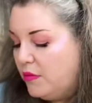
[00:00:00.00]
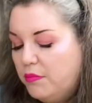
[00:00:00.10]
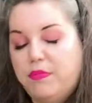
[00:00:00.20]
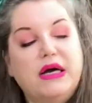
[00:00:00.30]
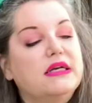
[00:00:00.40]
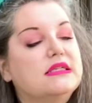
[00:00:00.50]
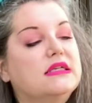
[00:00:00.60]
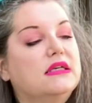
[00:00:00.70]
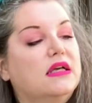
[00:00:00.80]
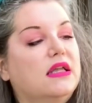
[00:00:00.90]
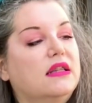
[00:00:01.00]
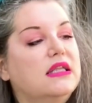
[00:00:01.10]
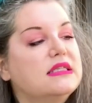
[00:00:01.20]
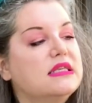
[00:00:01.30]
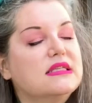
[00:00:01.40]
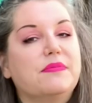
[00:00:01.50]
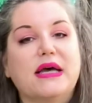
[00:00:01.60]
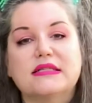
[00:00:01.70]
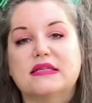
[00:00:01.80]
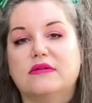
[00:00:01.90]
But this is the
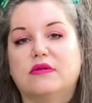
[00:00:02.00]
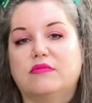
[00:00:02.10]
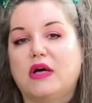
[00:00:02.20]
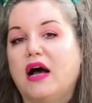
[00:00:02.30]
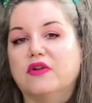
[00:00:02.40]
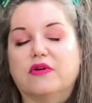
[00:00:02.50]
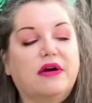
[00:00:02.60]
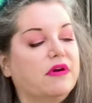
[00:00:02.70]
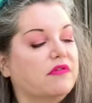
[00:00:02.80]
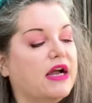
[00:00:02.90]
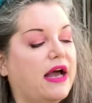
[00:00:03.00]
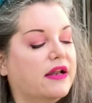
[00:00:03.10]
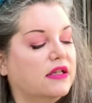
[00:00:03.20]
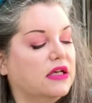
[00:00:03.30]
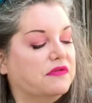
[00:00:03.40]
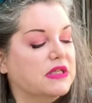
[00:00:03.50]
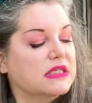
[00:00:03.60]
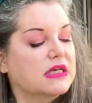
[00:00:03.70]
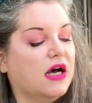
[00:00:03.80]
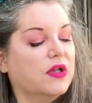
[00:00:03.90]
best collar I've ever had. I love this
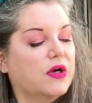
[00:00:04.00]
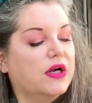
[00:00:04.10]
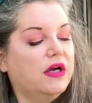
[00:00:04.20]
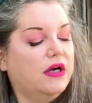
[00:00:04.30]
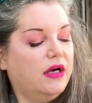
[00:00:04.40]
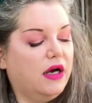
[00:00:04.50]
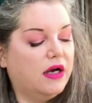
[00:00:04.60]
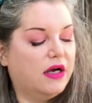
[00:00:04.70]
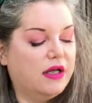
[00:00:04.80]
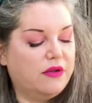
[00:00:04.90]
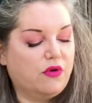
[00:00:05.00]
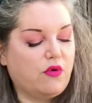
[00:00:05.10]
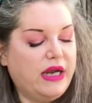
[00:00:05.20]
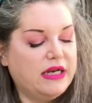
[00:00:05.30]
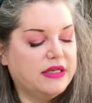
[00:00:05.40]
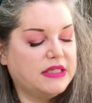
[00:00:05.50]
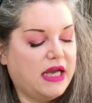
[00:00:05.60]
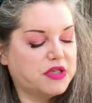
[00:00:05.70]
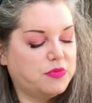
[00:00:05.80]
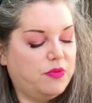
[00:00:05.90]
collar. Uh, great
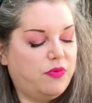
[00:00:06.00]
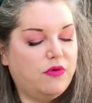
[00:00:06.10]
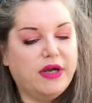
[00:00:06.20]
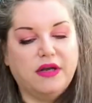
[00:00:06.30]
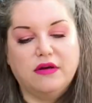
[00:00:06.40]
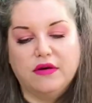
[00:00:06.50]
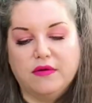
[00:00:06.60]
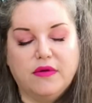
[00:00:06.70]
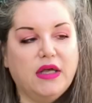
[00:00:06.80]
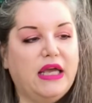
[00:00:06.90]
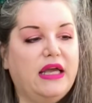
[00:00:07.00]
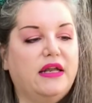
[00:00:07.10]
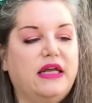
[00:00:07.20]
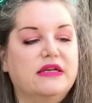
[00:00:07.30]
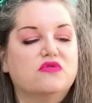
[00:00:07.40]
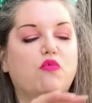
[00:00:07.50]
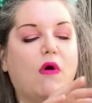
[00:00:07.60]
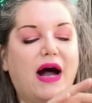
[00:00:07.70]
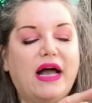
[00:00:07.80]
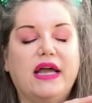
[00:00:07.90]
attachment point. It is
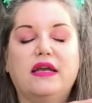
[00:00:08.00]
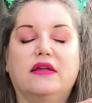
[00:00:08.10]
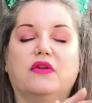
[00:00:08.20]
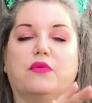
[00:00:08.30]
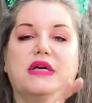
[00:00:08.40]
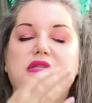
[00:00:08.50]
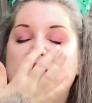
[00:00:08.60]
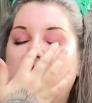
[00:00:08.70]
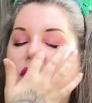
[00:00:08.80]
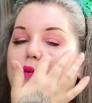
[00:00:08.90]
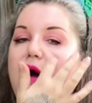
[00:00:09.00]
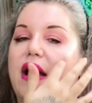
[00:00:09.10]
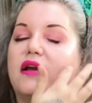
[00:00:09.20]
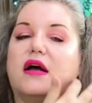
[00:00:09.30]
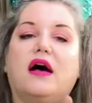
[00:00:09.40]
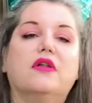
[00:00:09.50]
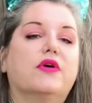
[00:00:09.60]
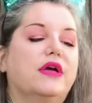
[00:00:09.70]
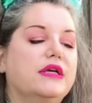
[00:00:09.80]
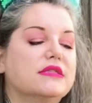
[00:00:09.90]
wide, and the reason that a wide
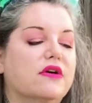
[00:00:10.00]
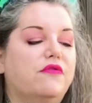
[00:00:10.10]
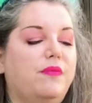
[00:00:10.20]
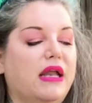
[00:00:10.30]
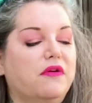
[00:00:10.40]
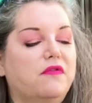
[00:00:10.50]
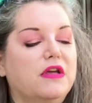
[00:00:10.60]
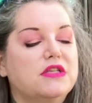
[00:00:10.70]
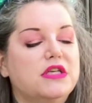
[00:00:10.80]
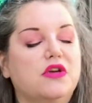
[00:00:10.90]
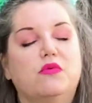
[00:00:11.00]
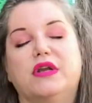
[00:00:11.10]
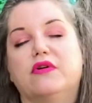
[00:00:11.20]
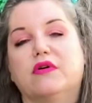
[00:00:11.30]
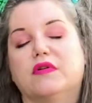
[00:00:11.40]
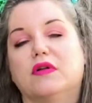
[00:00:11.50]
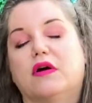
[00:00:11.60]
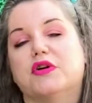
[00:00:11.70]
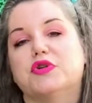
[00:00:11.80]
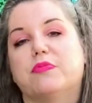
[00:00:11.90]
collar is of benefit to you when you have a
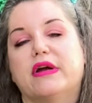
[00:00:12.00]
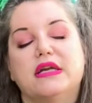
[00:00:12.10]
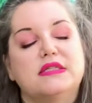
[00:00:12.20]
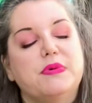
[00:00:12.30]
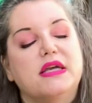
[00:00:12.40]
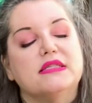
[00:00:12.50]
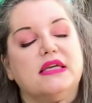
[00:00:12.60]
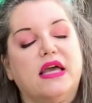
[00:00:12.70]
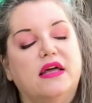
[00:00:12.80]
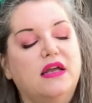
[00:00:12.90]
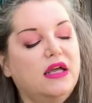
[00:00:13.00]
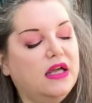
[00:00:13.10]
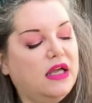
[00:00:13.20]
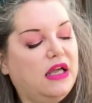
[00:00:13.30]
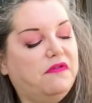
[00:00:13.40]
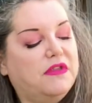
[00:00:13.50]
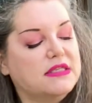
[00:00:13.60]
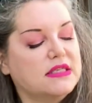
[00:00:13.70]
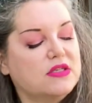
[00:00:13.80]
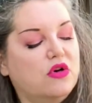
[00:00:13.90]
large breed is because, again, if this
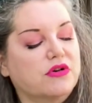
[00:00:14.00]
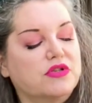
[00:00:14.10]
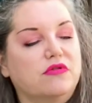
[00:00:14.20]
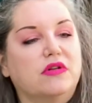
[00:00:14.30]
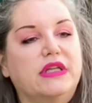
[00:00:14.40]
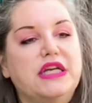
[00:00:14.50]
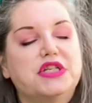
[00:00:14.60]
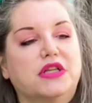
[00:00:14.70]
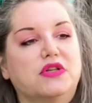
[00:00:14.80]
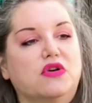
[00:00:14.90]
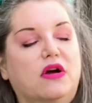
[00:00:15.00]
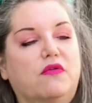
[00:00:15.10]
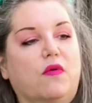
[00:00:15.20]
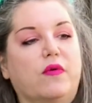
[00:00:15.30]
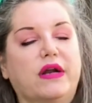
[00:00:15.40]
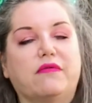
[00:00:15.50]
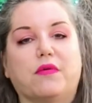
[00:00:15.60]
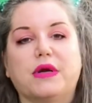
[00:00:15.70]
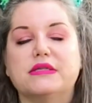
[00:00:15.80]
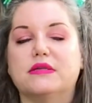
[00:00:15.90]
is hooked to a leash and the dog, for whatever
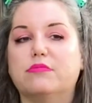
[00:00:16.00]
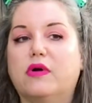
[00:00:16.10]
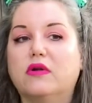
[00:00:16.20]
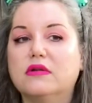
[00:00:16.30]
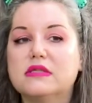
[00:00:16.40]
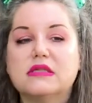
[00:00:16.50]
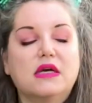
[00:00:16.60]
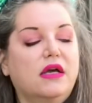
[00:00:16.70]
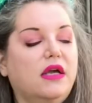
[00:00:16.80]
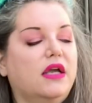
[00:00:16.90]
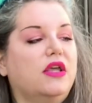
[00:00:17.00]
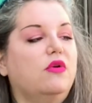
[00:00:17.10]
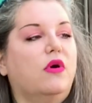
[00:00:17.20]
reason, pulls, you